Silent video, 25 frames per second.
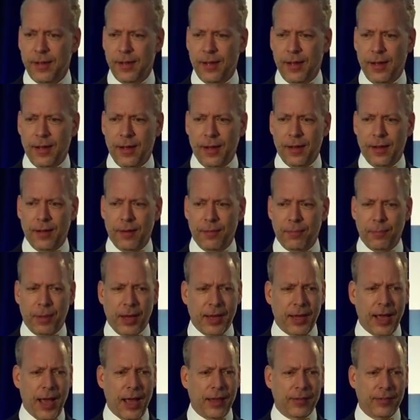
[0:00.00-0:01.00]

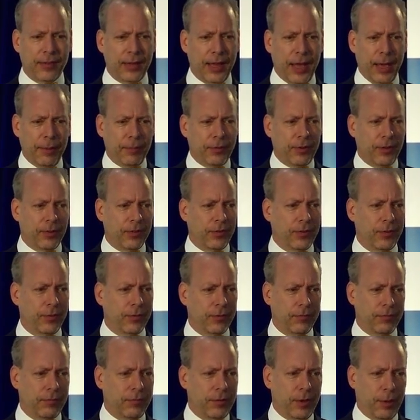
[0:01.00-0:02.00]
My gas lamps
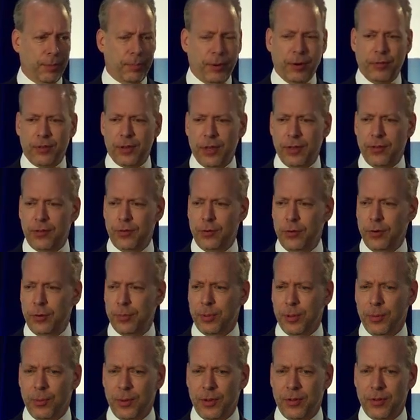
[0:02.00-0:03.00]
are perfectly
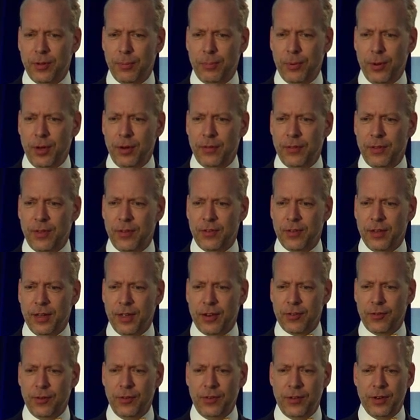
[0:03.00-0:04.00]
suitable. What's the point of this
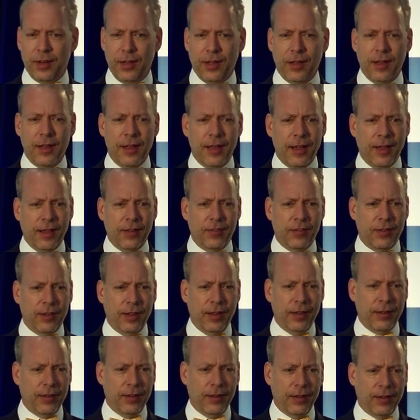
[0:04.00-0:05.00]
electricity? It's
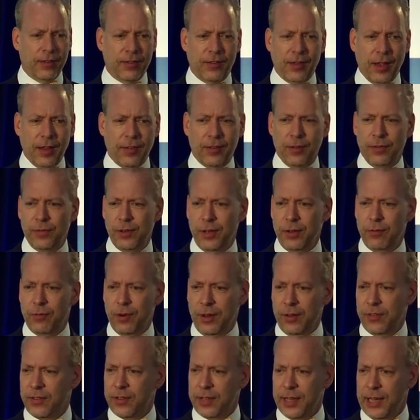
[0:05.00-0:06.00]
excessively
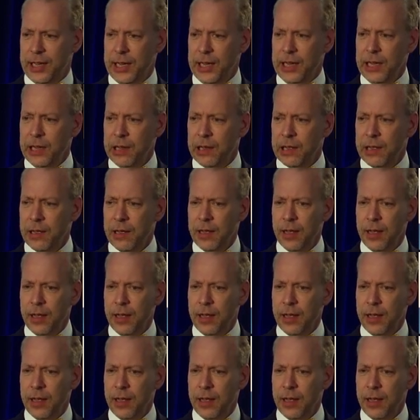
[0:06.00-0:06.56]
risky.